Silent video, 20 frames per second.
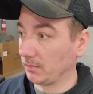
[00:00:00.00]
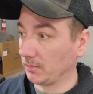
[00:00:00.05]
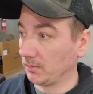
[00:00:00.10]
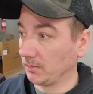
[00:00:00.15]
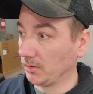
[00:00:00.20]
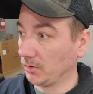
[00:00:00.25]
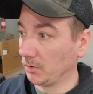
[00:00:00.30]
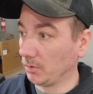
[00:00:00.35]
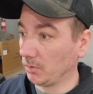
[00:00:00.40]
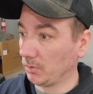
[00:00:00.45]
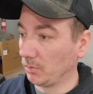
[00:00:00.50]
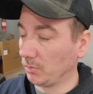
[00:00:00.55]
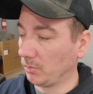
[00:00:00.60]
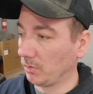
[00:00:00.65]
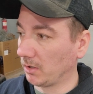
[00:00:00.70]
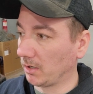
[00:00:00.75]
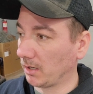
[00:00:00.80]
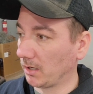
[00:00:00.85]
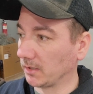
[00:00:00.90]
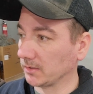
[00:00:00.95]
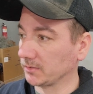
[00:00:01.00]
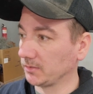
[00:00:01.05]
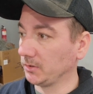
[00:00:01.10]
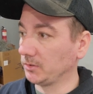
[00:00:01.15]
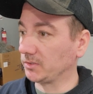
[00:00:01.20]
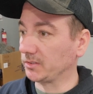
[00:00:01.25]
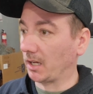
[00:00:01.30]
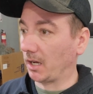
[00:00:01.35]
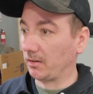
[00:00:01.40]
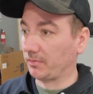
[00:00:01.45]
new, uh, new
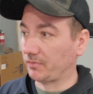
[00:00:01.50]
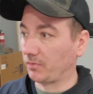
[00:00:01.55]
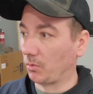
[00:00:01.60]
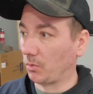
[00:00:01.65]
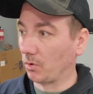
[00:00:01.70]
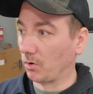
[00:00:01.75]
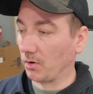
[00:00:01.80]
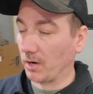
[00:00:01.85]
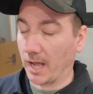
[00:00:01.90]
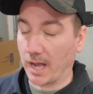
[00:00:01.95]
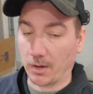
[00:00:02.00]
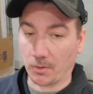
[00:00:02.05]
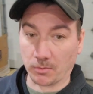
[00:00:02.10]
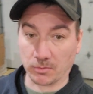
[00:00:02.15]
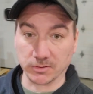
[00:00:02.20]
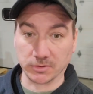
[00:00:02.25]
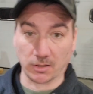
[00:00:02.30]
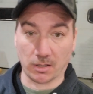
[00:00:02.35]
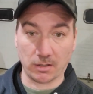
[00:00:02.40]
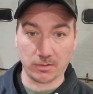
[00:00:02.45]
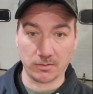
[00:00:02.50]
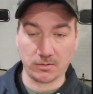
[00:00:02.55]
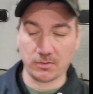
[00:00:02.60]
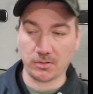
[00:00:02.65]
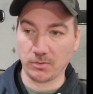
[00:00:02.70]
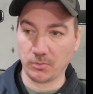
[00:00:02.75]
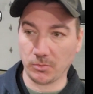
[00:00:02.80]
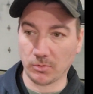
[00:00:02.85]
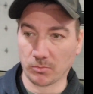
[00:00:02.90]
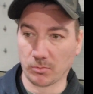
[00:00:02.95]
style Ford outers
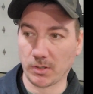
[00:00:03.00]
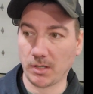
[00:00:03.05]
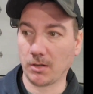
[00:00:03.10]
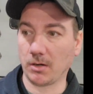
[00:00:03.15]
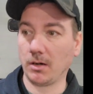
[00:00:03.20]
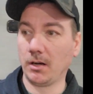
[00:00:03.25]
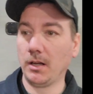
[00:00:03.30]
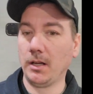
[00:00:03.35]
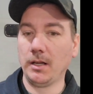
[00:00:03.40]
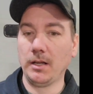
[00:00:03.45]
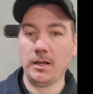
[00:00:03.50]
onto the rear.